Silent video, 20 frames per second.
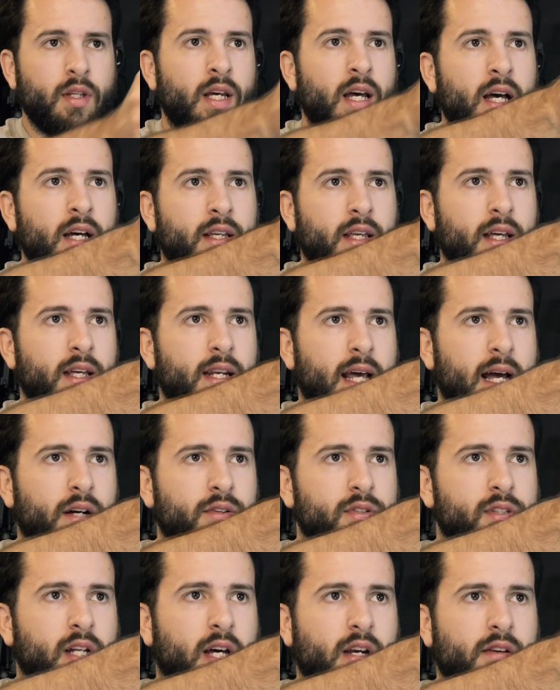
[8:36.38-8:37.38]
again,
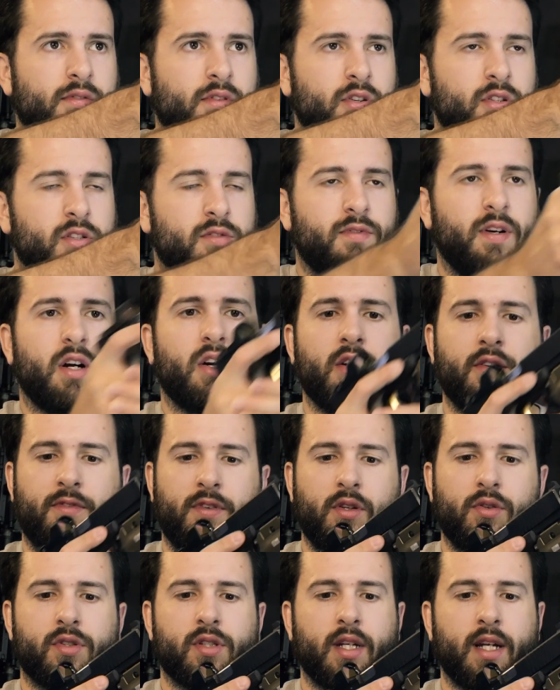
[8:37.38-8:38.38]
outside of those very
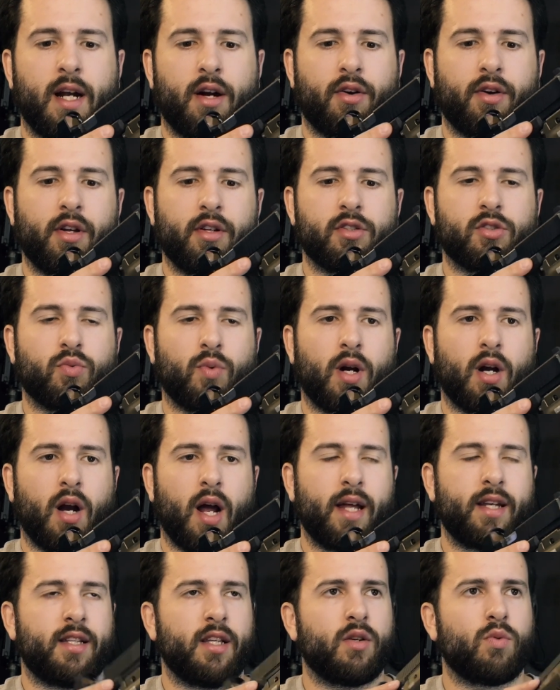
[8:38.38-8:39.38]
few scenarios where
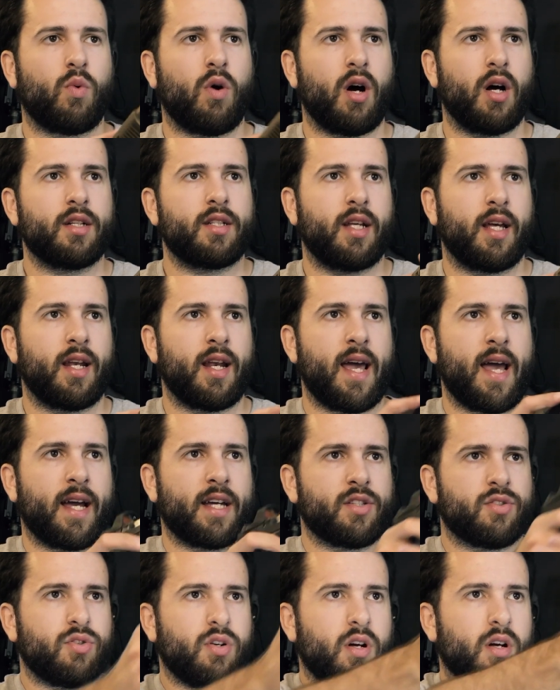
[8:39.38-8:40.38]
I did want an
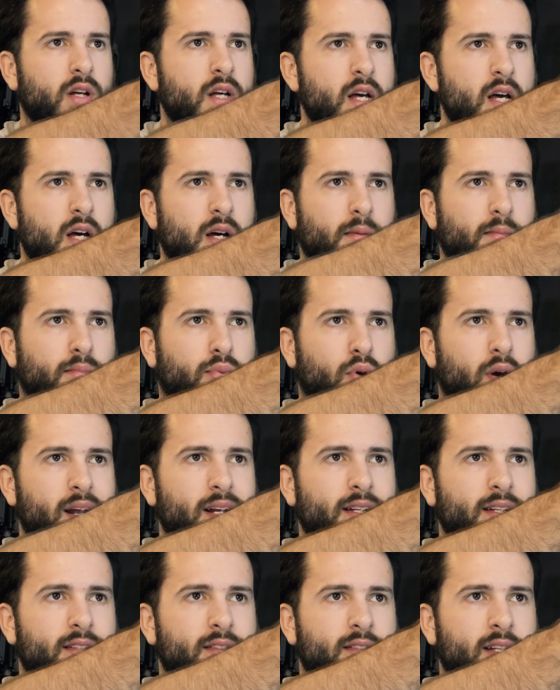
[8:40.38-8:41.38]
extra
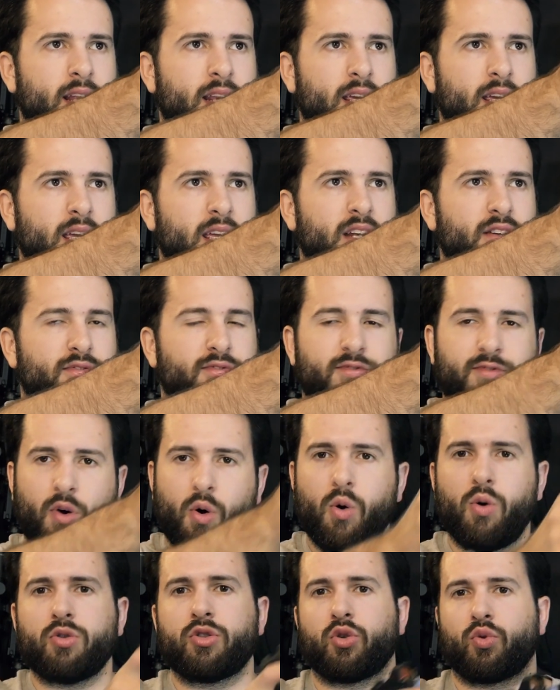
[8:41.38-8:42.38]
brightness setting in
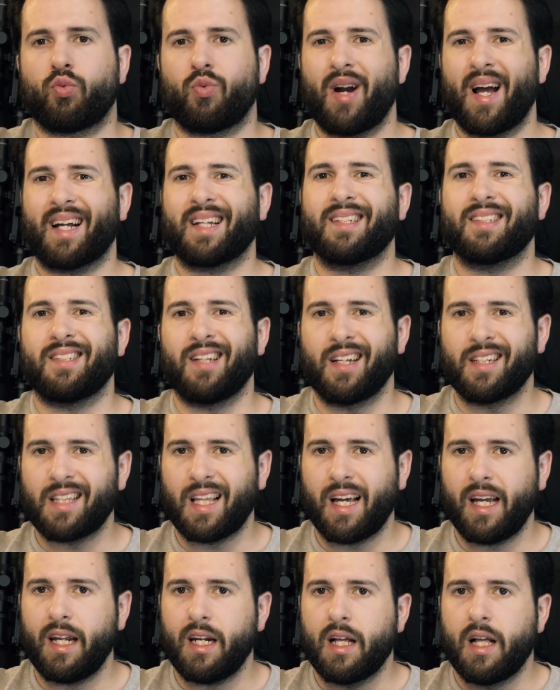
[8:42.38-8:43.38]
full direct
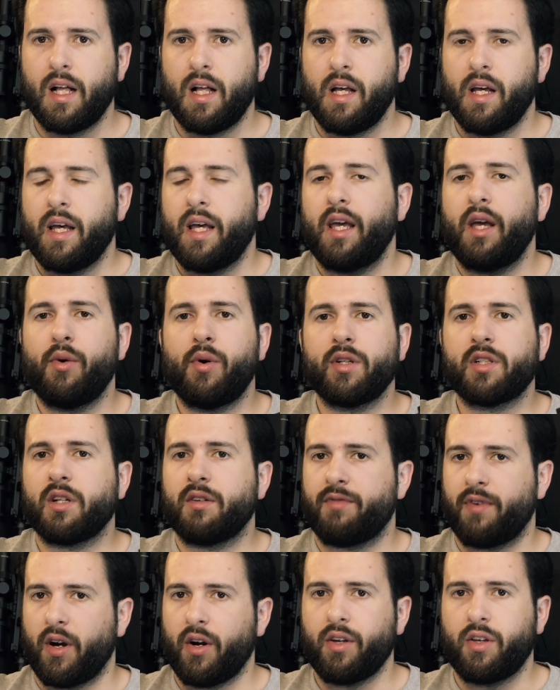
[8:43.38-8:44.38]
sunlight, it was a
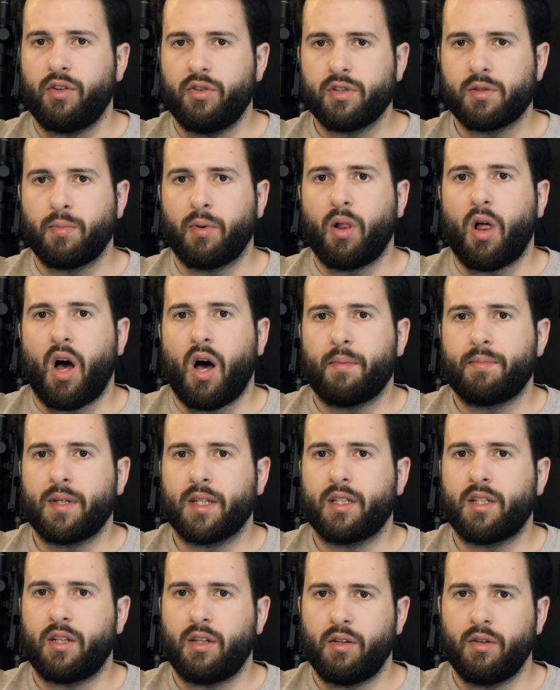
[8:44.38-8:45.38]
very usable
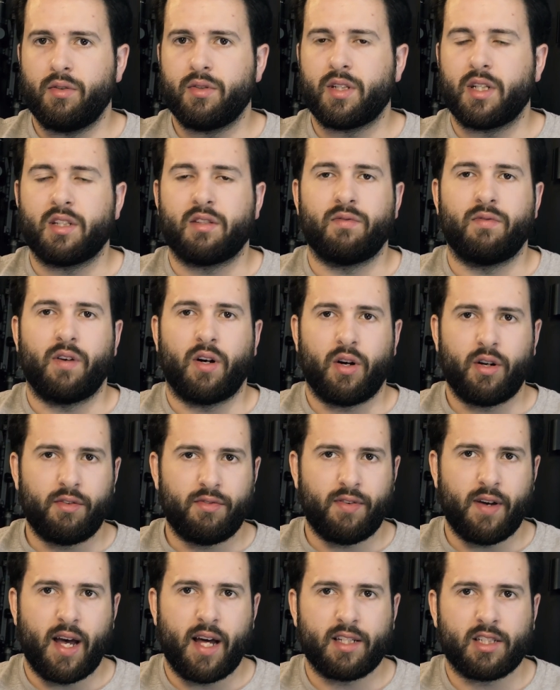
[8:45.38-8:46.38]
optic to use. It's very
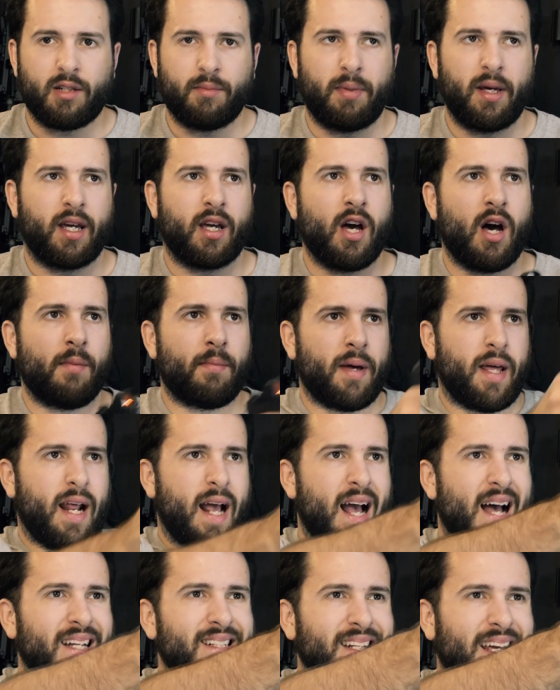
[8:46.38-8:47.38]
fast to pick up. It
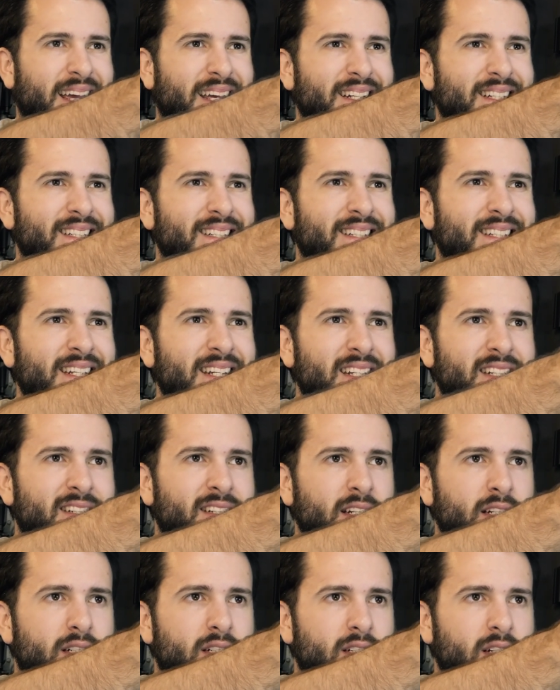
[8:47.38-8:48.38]
has a
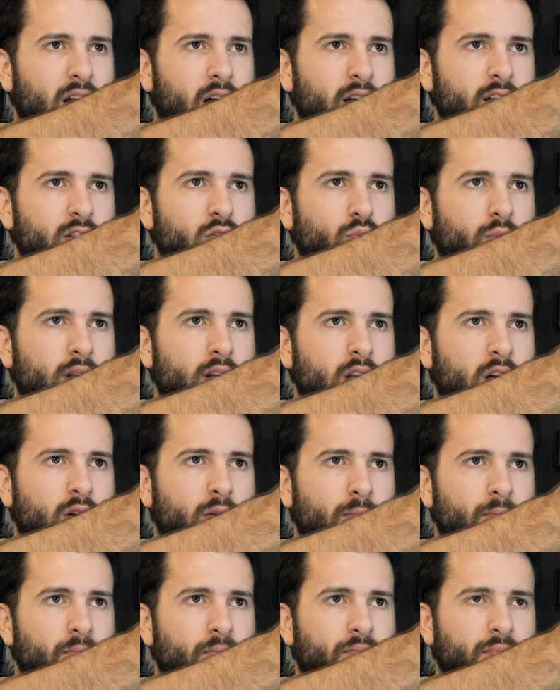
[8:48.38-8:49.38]
decent sized
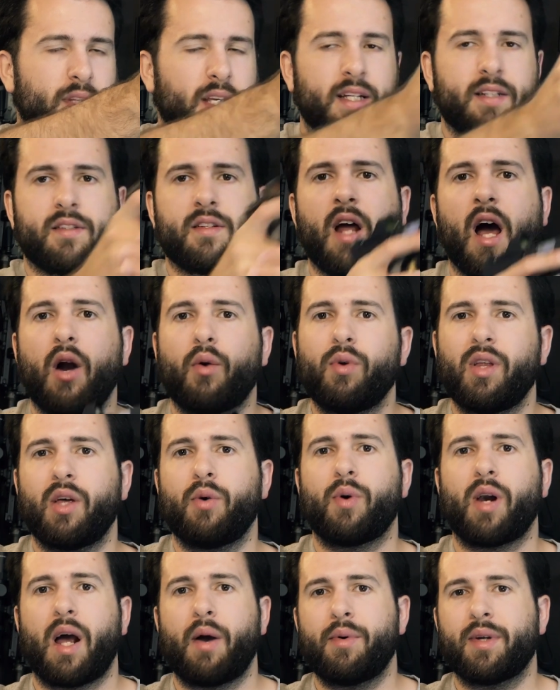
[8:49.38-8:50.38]
window. It's not really
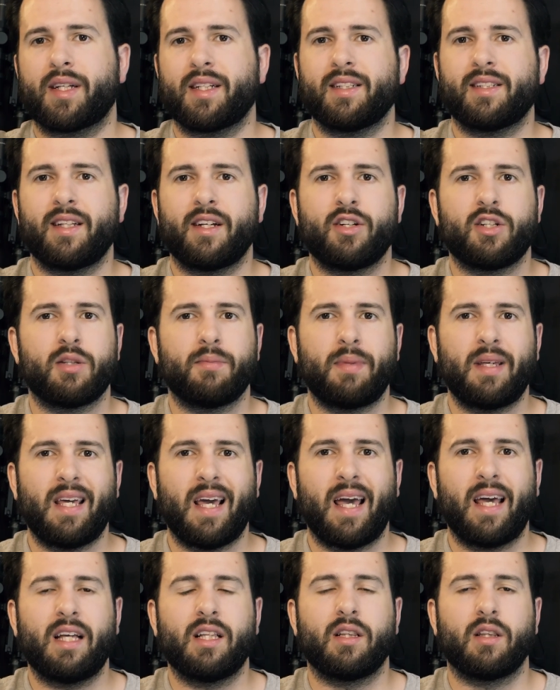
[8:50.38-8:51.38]
what I would consider to be
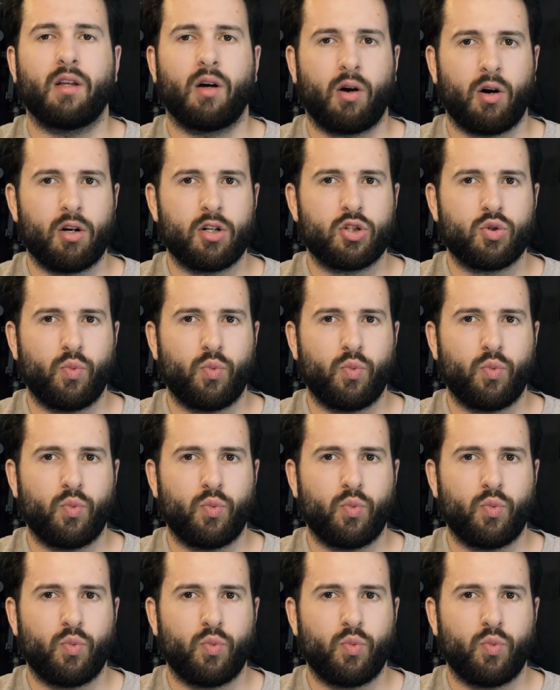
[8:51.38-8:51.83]
a large